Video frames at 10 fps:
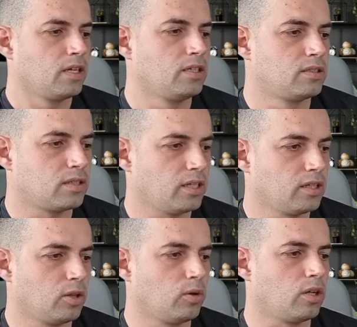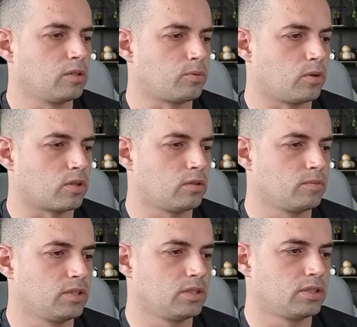Inside the loyalty program,
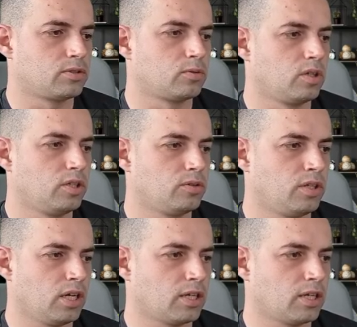this is truly unique.